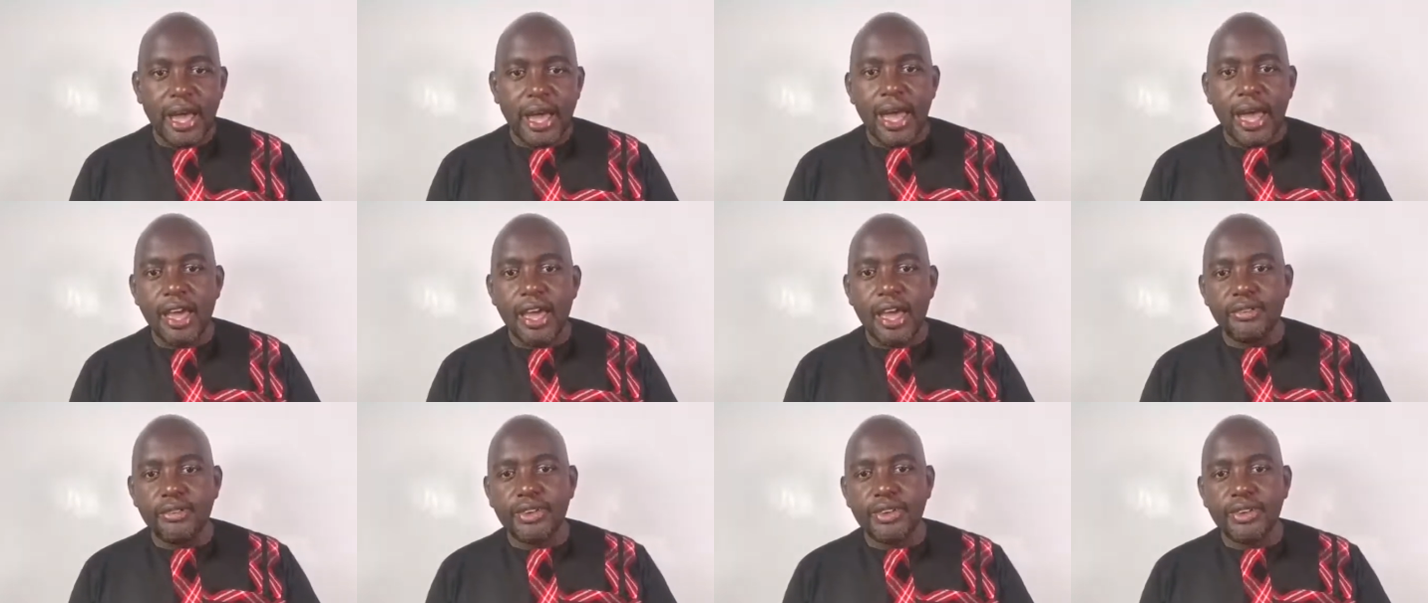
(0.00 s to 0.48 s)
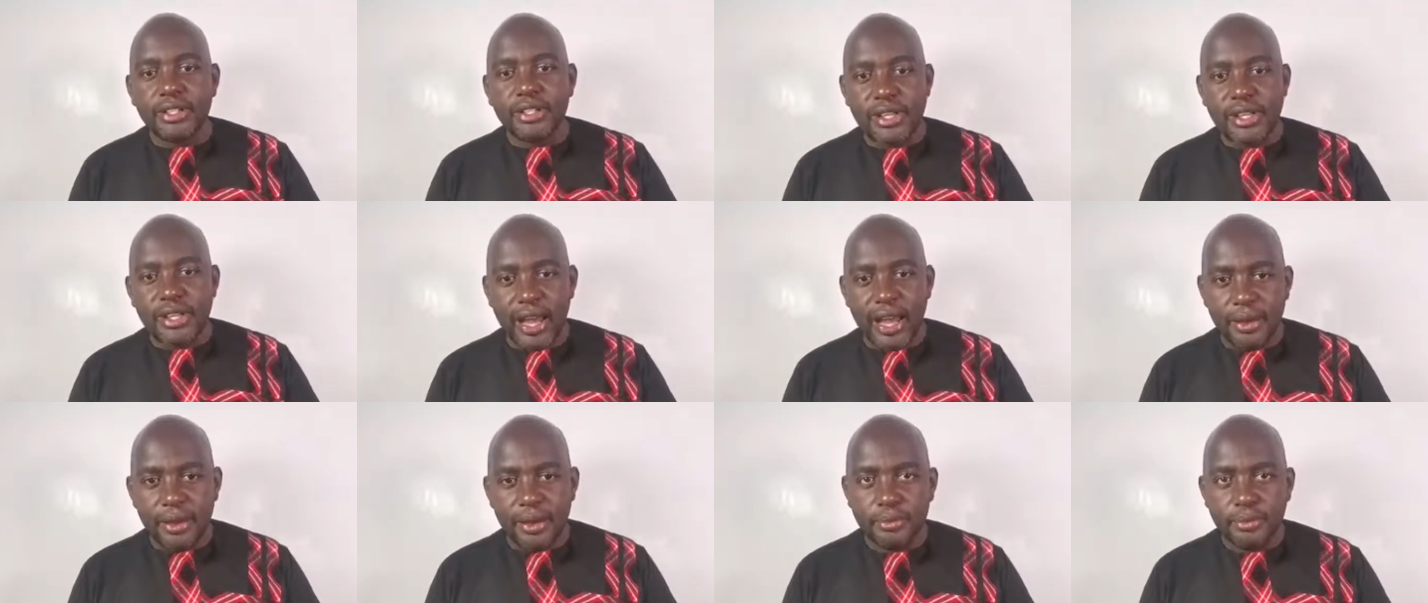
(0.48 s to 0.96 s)
every
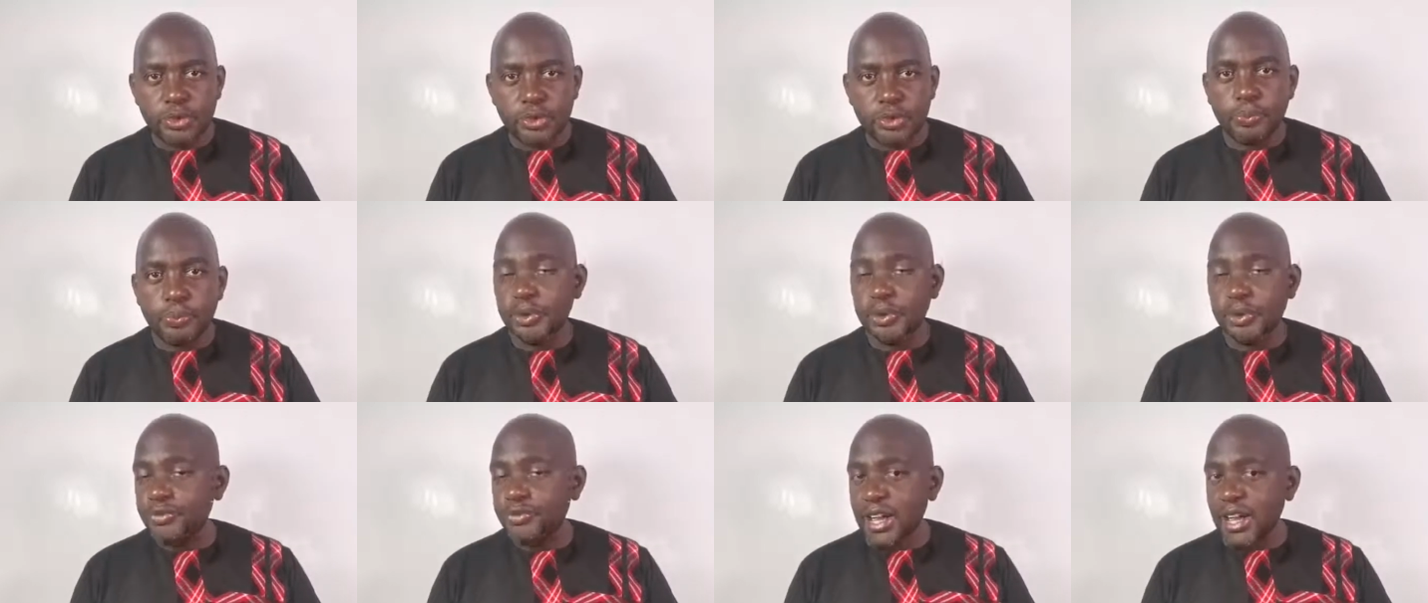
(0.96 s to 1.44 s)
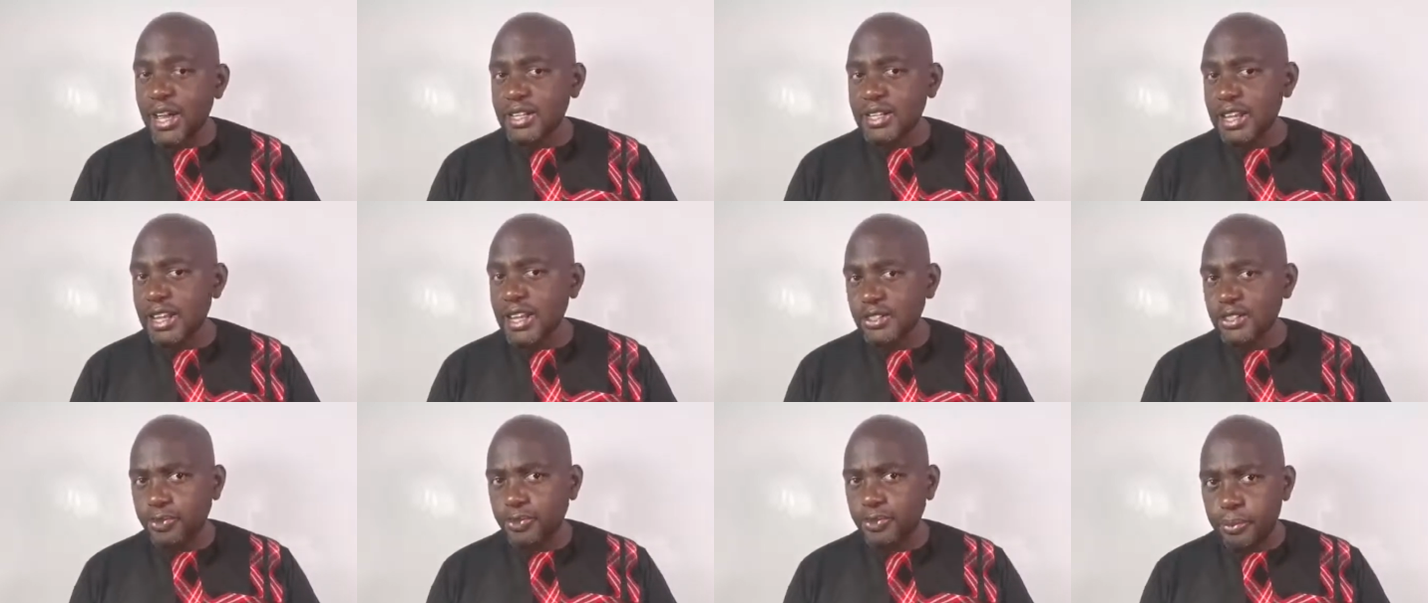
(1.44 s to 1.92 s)
time to prevent
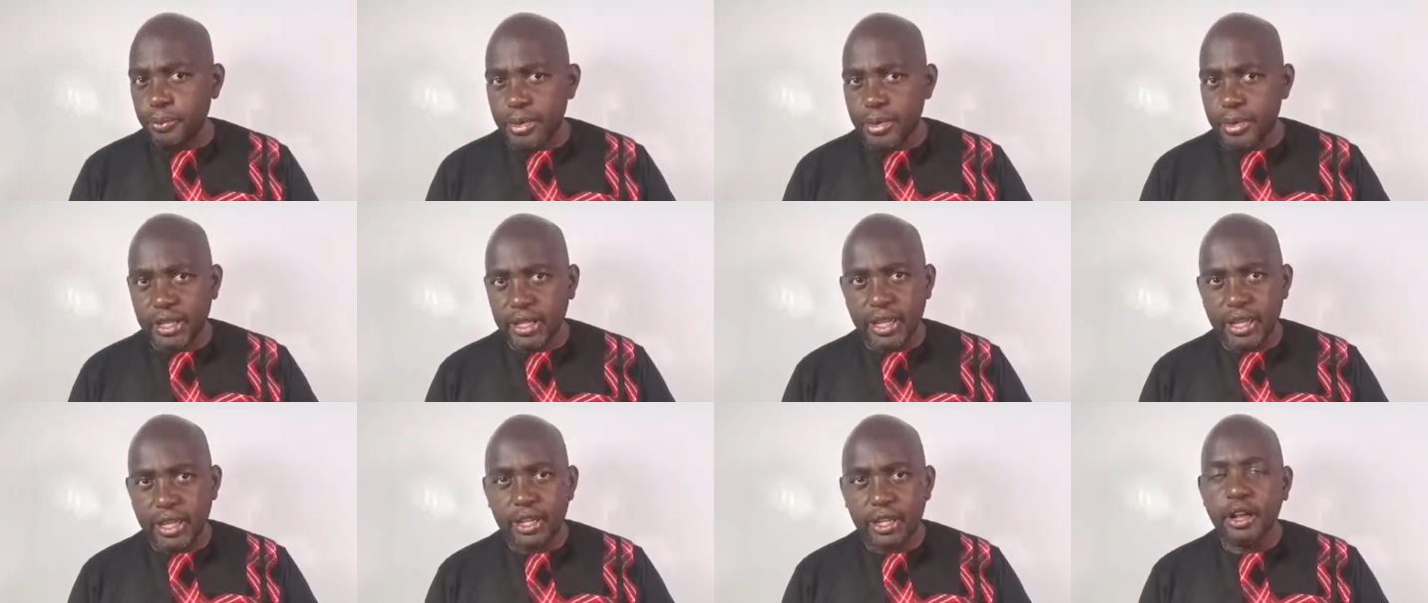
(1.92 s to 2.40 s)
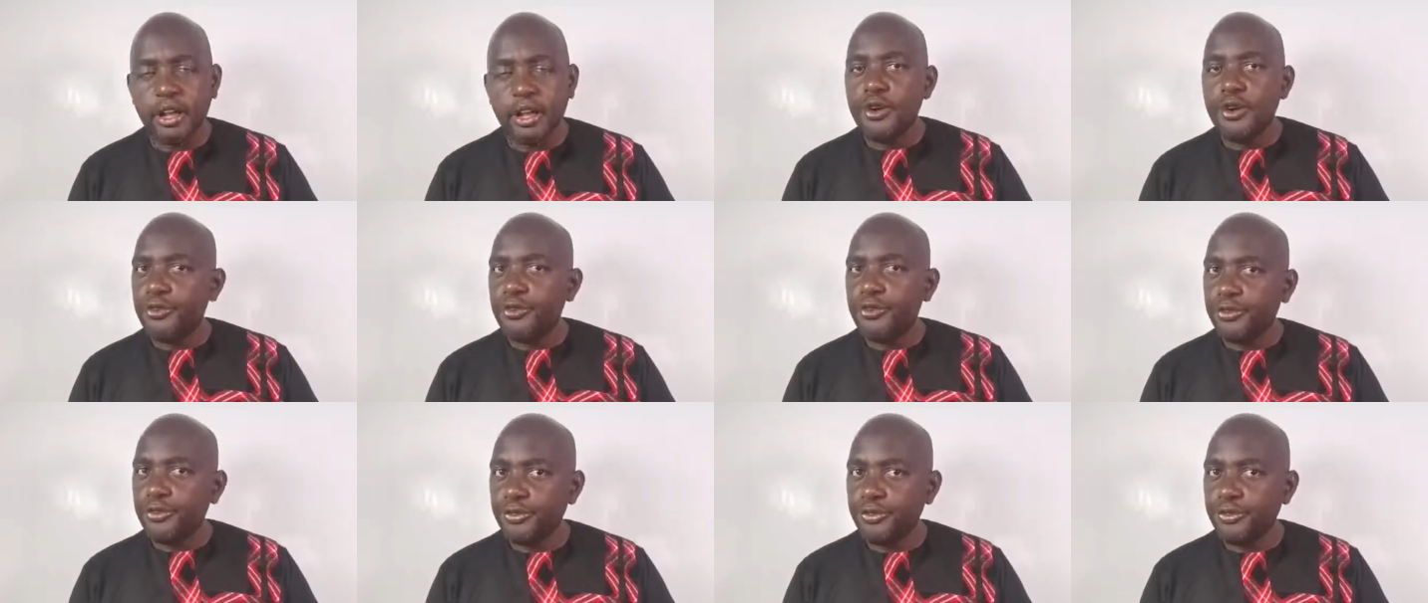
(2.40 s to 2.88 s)
us from making
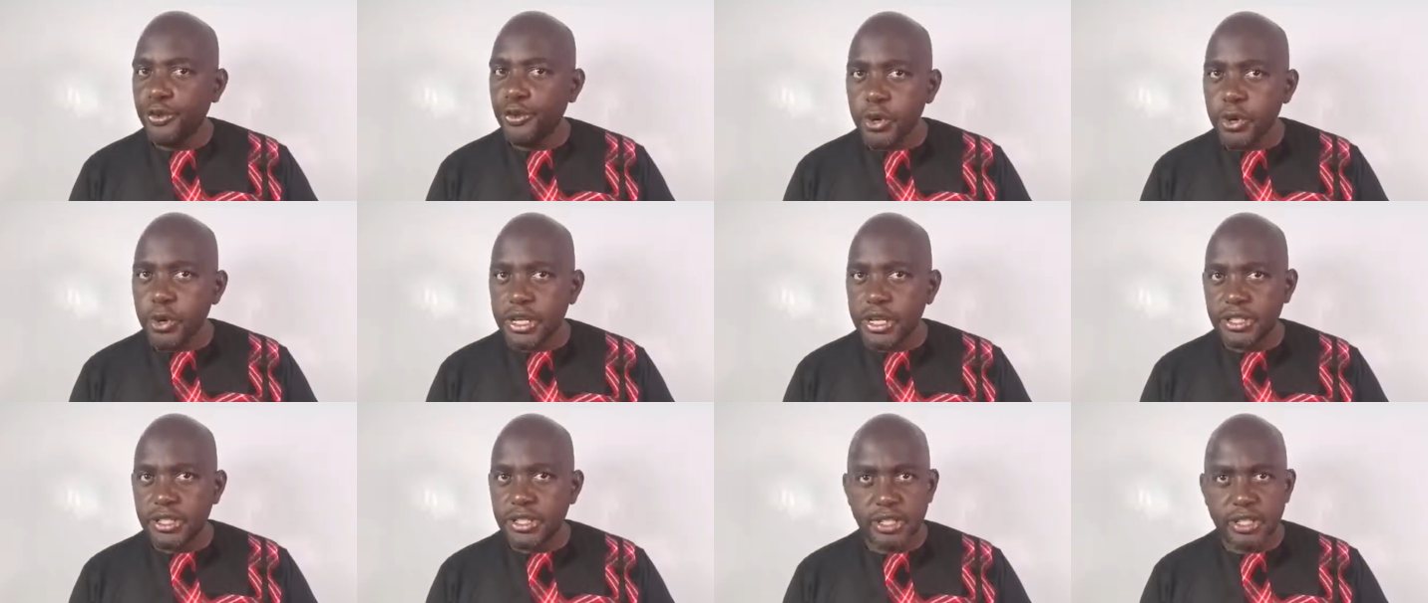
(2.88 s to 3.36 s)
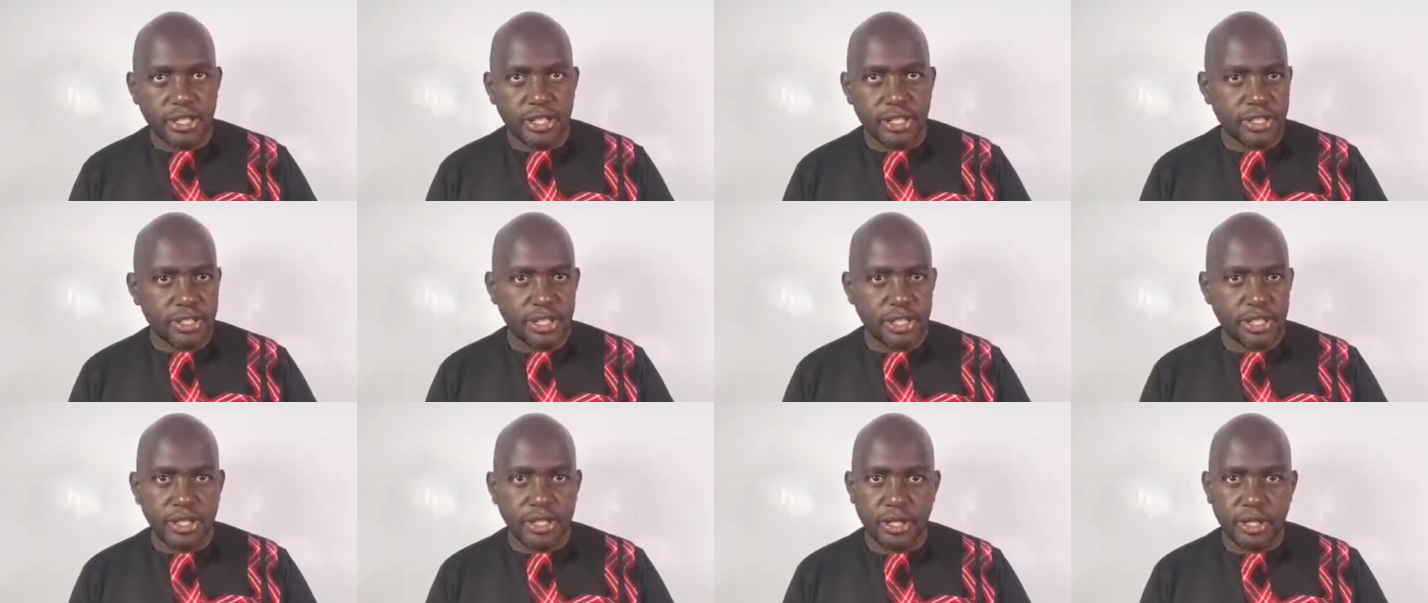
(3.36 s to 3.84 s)
foolish
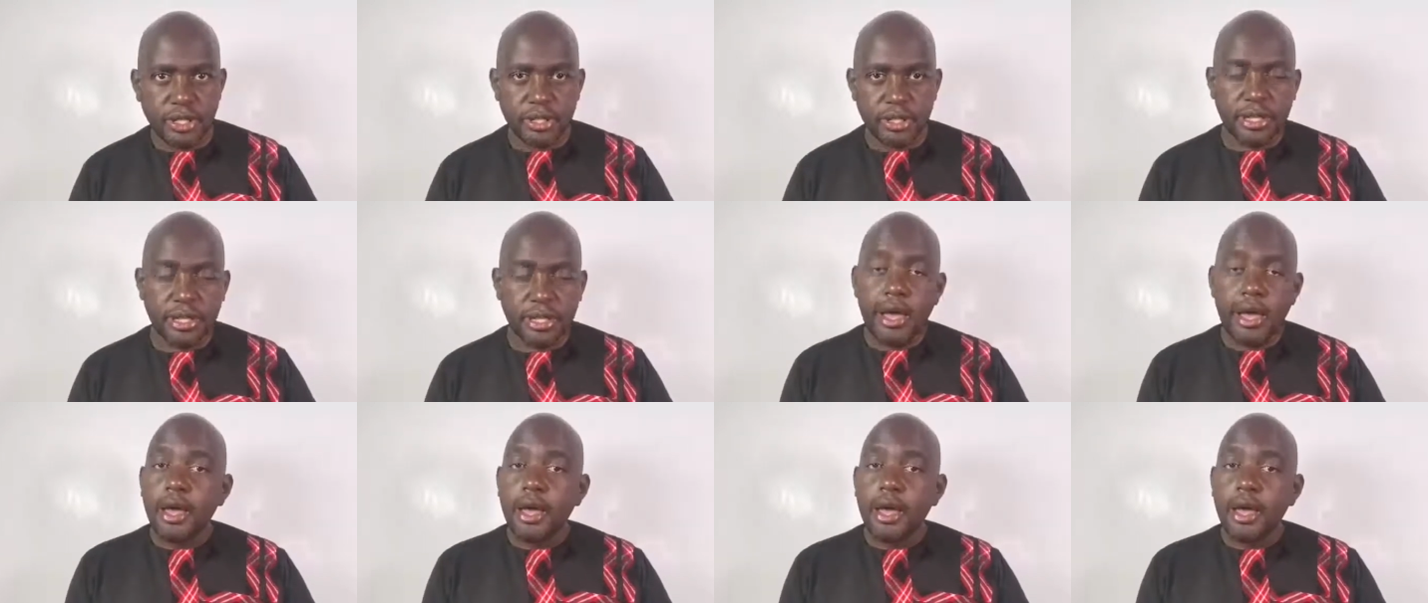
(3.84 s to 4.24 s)
decisions.